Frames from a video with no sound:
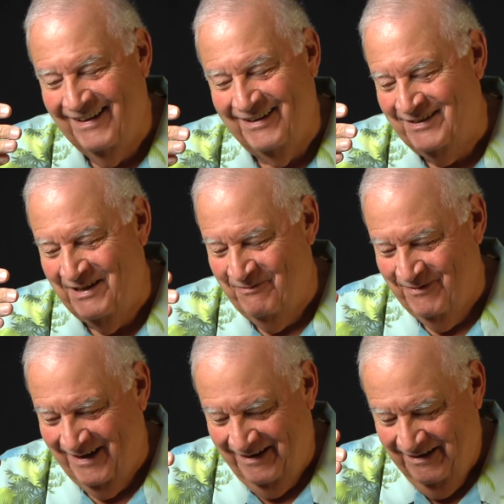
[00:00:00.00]
that's not
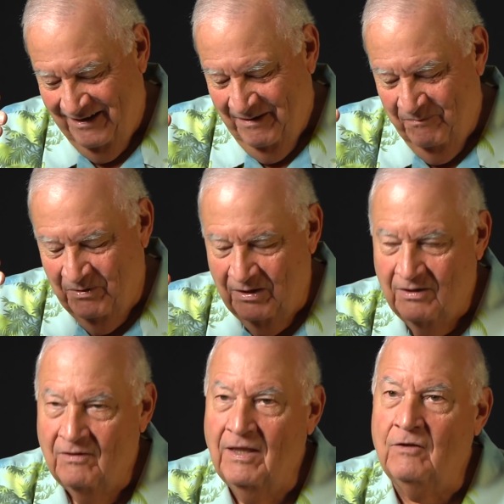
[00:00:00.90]
fair. That's not but fair.
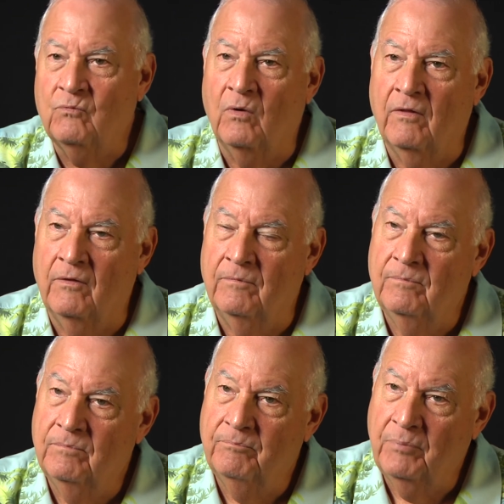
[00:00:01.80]
that's one of the
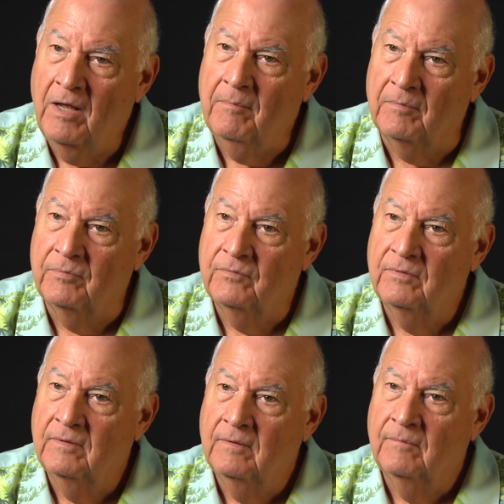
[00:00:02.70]
problems.
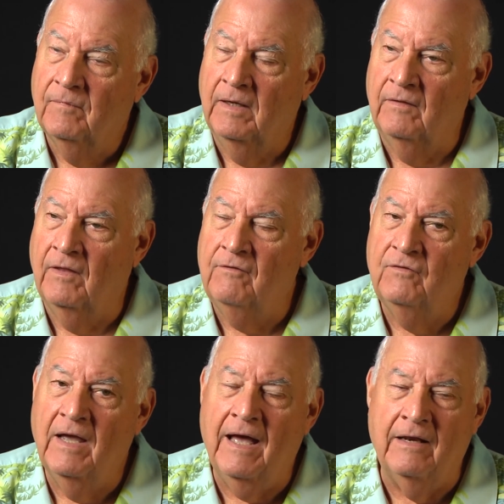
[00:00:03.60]
And they've
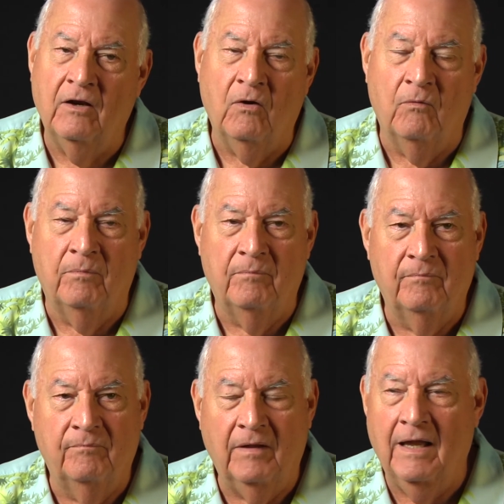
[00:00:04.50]
got no.
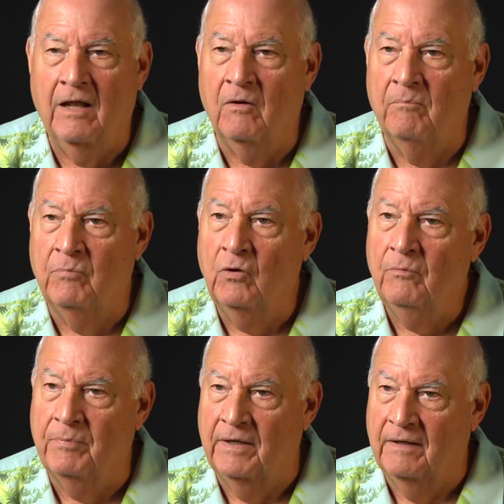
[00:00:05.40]
They got no
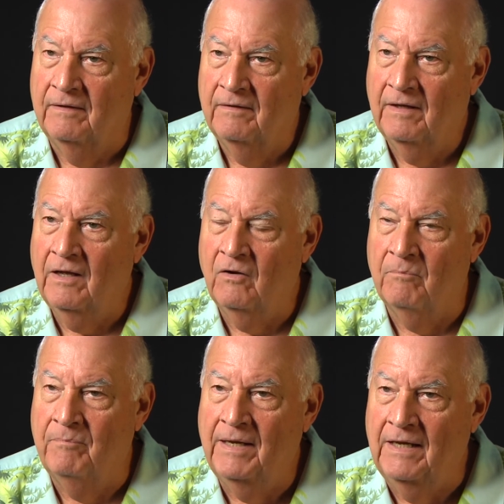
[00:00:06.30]
bullpen. They got no
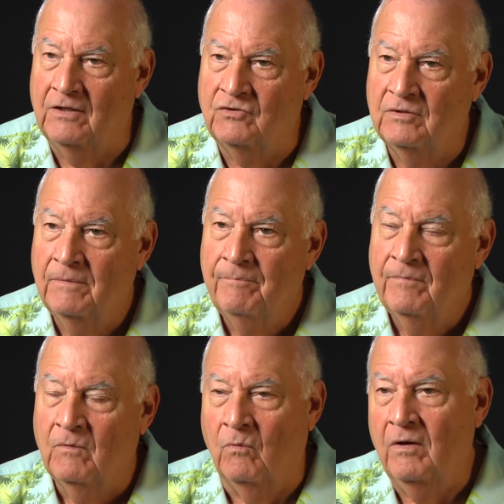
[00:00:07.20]
bench.
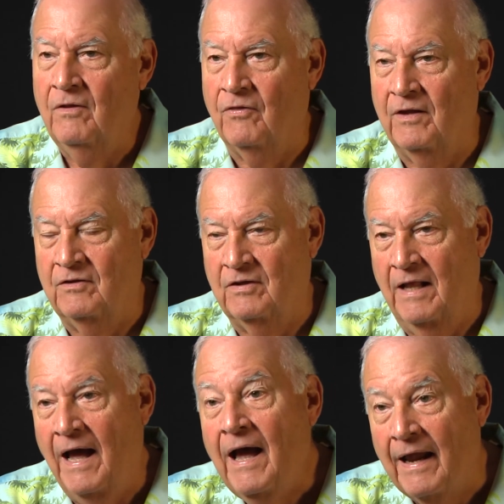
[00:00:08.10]
One of the things that
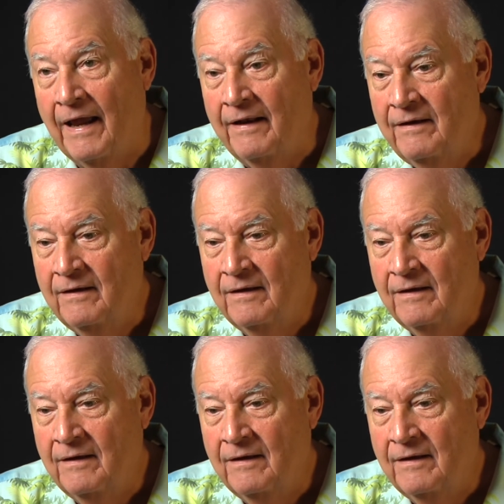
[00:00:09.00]
I had